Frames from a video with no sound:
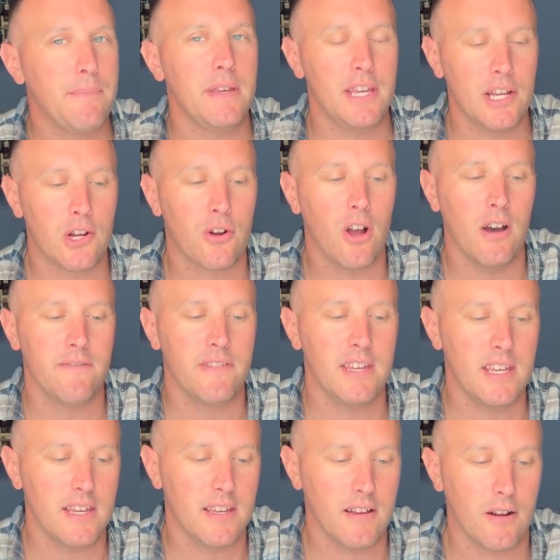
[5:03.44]
year of
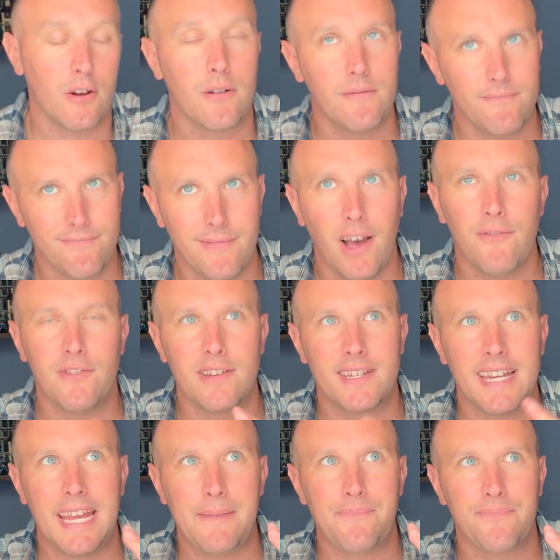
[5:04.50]
the
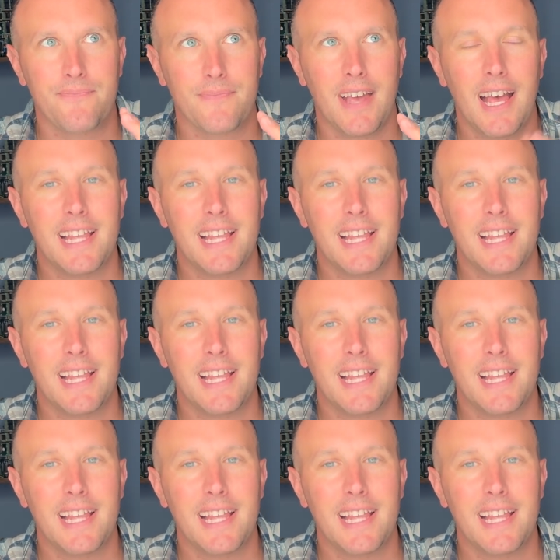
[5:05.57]
same